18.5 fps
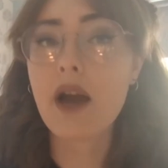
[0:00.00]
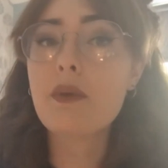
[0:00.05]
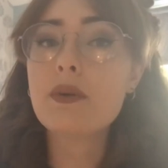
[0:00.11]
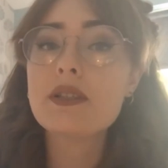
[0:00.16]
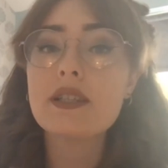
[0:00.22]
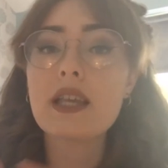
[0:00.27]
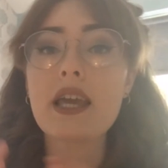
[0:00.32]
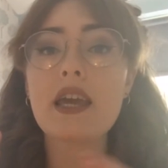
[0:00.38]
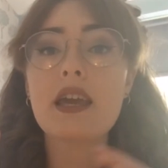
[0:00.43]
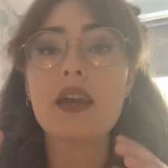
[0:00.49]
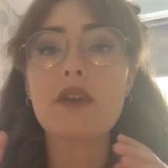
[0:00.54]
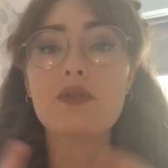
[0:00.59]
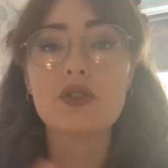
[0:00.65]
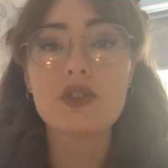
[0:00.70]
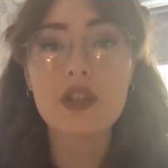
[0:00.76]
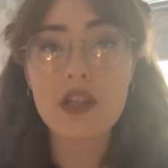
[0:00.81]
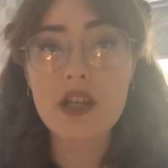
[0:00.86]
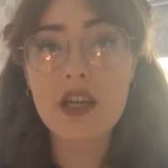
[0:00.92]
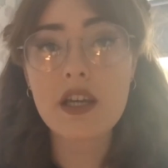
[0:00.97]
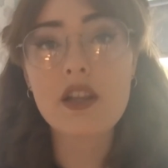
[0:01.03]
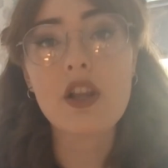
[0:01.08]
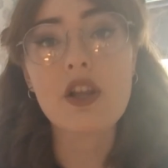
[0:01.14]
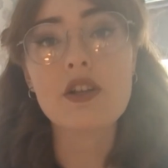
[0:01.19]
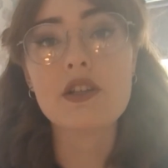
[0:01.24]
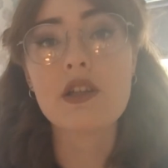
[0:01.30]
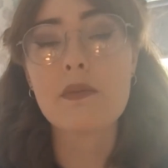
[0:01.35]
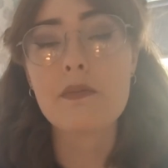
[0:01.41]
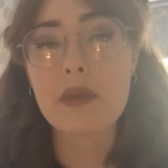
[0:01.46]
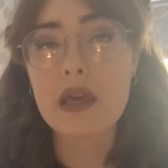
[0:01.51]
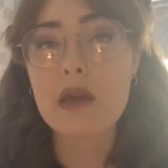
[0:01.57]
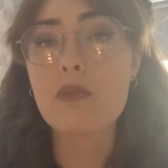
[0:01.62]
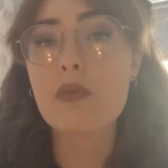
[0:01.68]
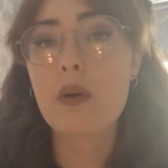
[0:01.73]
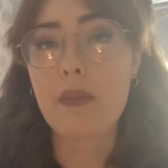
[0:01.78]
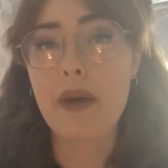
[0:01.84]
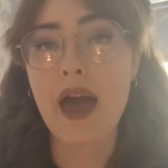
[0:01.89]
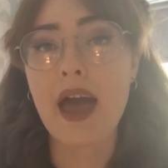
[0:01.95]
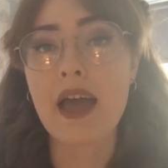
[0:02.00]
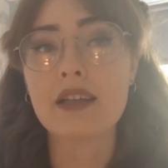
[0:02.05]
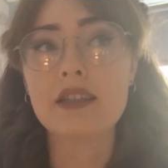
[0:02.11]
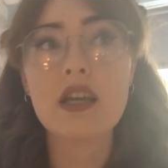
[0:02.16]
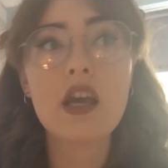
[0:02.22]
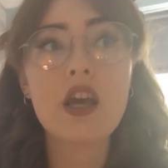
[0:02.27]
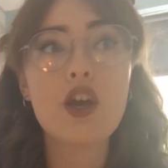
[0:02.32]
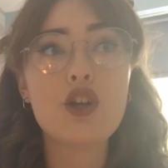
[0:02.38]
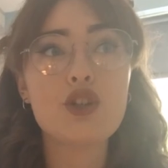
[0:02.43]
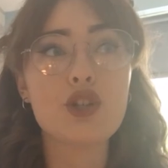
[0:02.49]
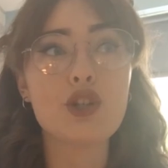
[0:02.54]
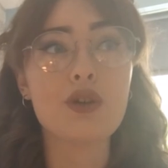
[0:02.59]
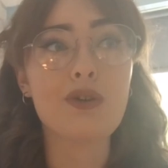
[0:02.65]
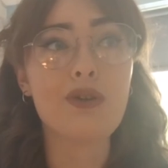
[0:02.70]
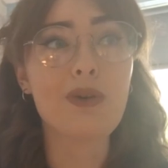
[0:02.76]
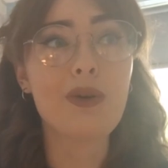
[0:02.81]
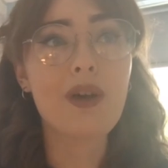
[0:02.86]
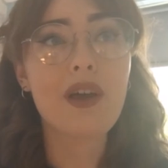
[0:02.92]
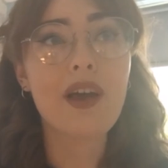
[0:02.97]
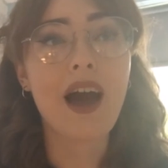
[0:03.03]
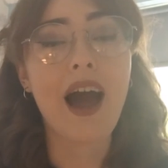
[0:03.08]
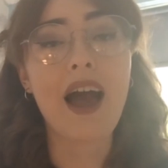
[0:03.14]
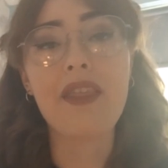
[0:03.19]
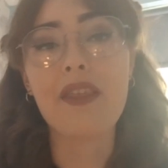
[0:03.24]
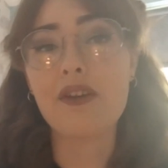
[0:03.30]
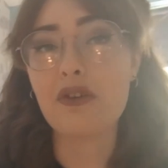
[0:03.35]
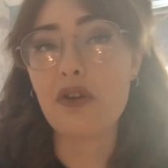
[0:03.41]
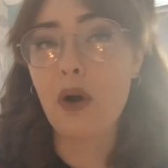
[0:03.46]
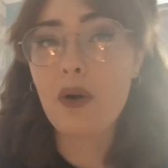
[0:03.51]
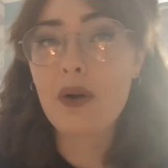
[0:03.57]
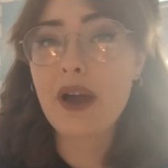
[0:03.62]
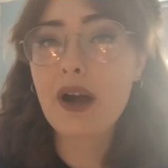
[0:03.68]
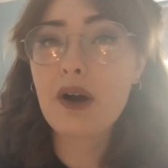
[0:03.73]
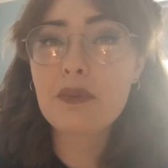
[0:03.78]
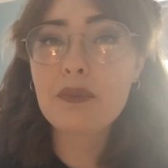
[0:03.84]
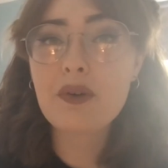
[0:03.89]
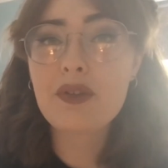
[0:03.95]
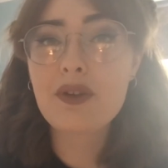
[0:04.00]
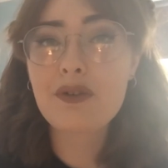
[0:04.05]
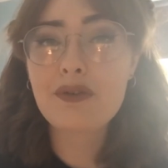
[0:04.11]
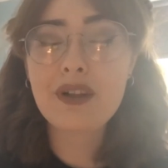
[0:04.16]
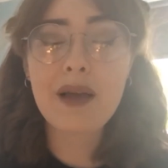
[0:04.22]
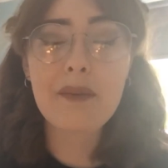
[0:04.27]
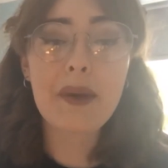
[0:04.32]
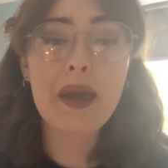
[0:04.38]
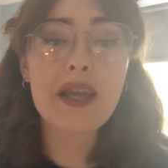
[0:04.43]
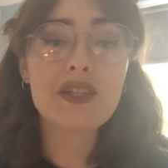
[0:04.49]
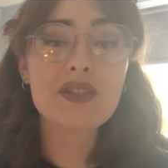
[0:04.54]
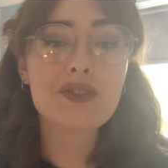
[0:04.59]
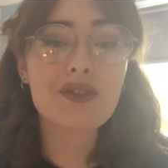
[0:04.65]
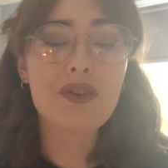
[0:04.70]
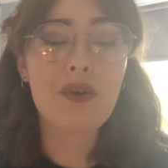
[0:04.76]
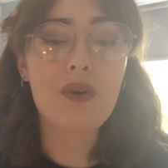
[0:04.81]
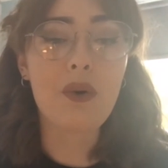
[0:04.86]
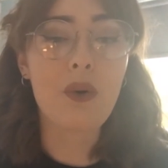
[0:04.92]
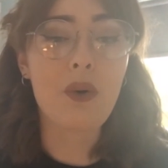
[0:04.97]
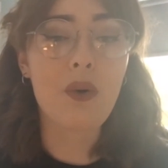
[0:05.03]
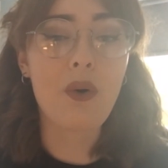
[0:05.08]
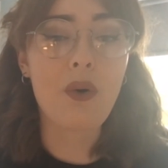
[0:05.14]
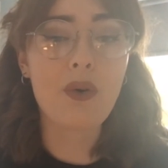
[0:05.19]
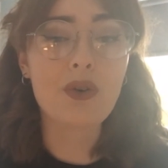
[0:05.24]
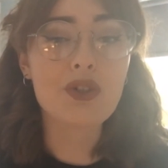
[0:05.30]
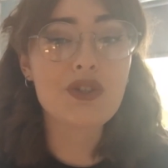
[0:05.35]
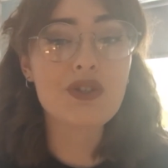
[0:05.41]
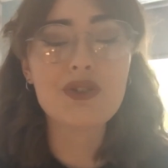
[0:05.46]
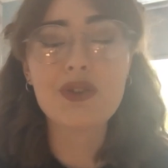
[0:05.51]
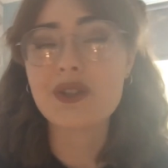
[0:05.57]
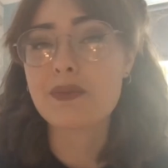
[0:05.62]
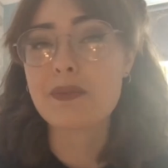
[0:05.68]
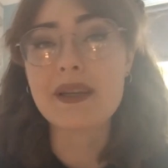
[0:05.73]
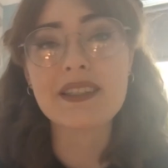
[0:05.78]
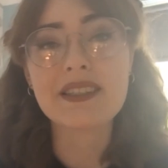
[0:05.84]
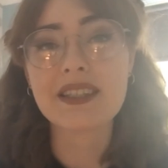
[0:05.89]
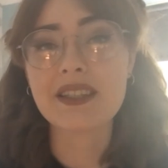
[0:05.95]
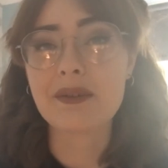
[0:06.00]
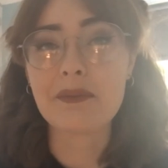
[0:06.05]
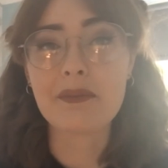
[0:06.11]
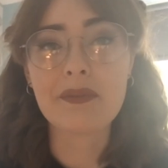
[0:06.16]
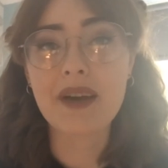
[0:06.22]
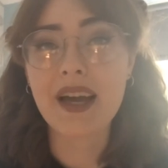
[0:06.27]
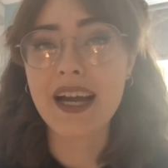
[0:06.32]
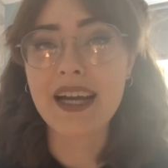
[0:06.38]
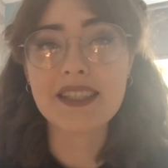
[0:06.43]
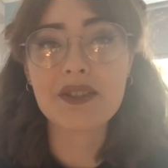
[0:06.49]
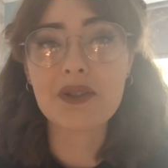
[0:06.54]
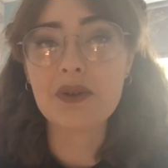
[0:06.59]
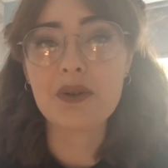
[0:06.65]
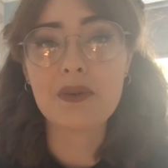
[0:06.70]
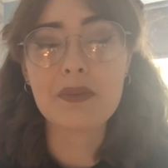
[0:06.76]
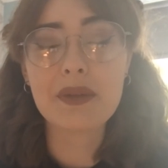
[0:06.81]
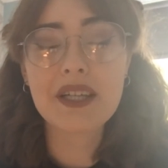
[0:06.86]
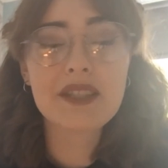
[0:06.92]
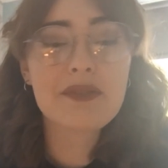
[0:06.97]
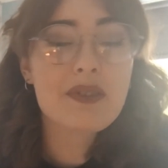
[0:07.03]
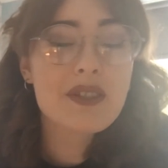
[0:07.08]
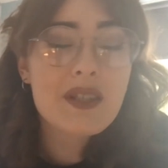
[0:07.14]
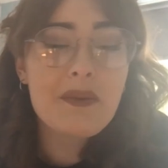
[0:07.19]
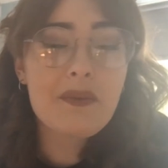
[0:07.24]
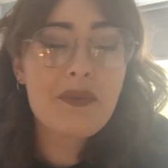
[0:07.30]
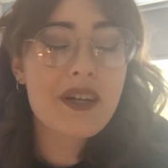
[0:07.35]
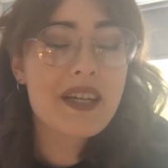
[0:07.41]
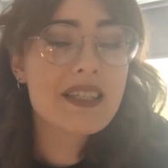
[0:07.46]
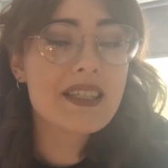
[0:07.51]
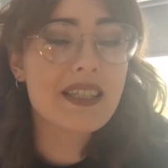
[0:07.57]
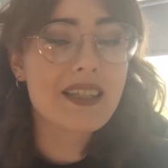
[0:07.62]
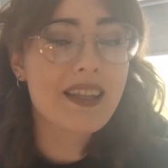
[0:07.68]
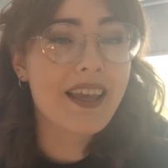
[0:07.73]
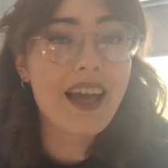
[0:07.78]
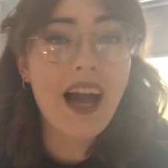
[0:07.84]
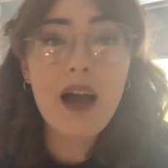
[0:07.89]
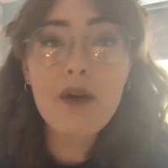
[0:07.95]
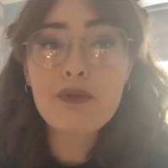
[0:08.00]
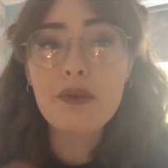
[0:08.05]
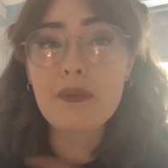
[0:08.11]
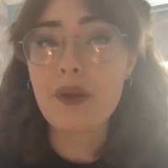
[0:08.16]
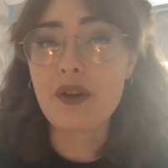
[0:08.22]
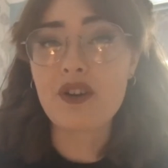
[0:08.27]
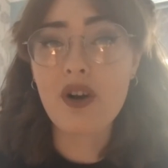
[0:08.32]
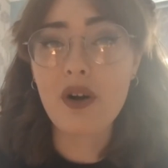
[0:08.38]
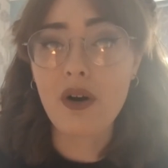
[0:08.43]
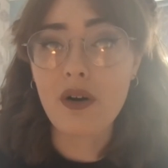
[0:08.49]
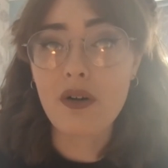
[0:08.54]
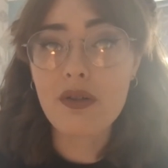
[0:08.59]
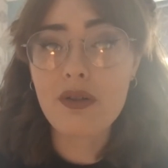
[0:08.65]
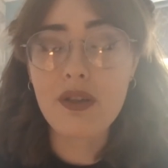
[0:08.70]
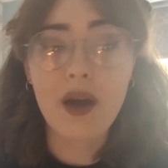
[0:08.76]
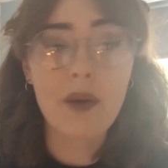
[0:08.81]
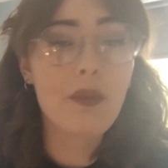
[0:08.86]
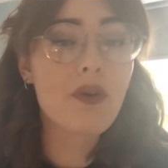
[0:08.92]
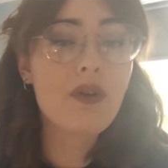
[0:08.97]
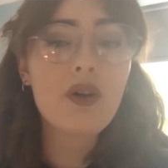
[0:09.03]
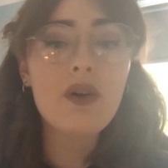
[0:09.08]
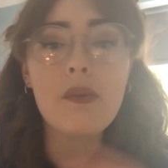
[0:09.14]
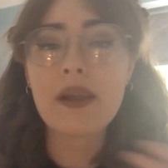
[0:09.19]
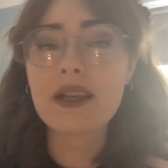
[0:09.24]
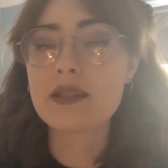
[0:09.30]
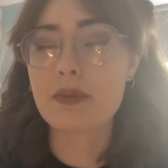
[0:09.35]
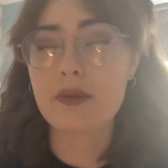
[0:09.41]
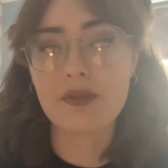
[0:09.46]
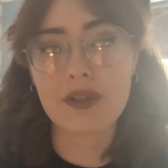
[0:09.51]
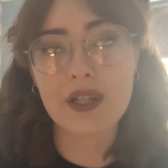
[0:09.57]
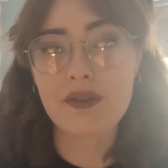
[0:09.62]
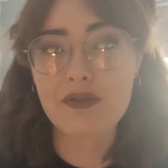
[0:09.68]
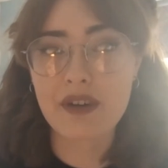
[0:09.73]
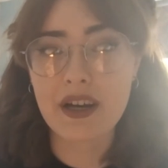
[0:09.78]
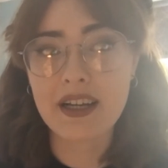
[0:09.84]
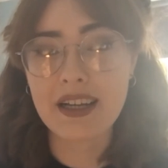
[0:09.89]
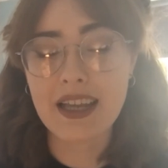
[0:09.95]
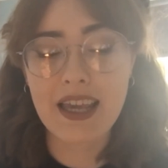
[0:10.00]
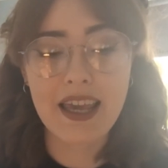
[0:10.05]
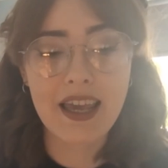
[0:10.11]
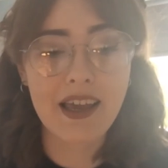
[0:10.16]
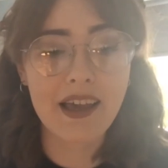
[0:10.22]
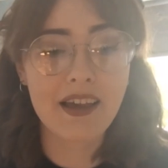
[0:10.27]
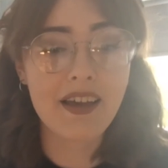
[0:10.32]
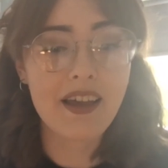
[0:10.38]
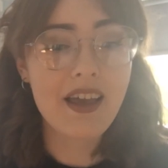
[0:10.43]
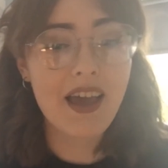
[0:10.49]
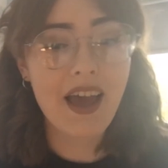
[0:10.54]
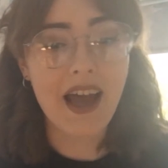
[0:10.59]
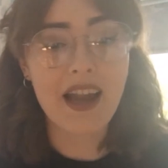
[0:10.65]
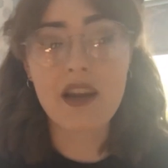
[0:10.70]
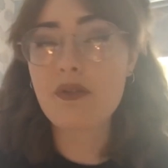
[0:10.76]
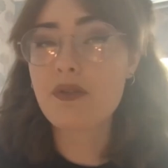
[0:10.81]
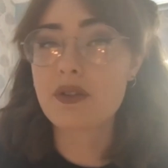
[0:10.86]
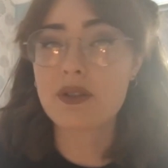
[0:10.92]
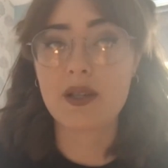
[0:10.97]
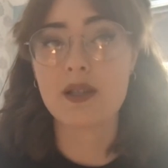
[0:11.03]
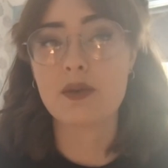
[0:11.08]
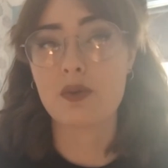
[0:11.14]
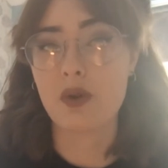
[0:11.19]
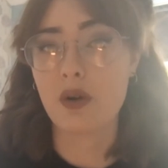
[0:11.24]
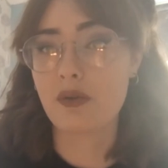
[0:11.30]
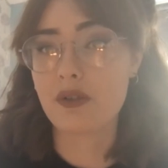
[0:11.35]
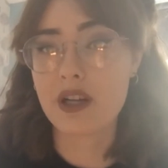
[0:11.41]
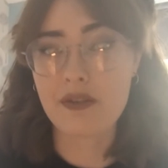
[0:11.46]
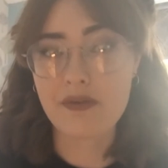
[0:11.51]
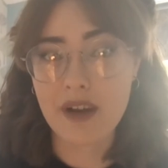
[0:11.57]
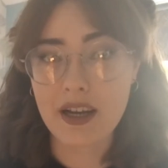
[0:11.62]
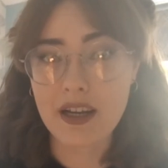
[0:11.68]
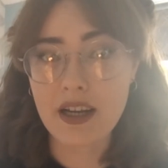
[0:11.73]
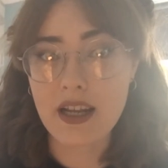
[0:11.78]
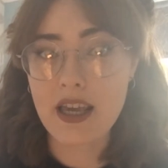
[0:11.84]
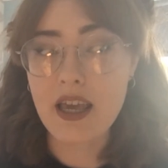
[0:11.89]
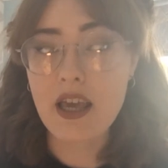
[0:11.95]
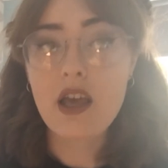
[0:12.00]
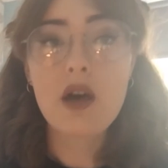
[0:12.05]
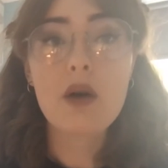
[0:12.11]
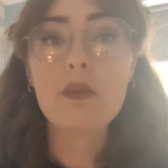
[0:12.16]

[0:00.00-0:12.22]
I would say if you're studying in London, be prepared to either not get on with your flatmates or just not speak to them at all, because for some reason, like, I'm from the north and we're all meant to be really friendly here, and everyone says we're all really friendly. way.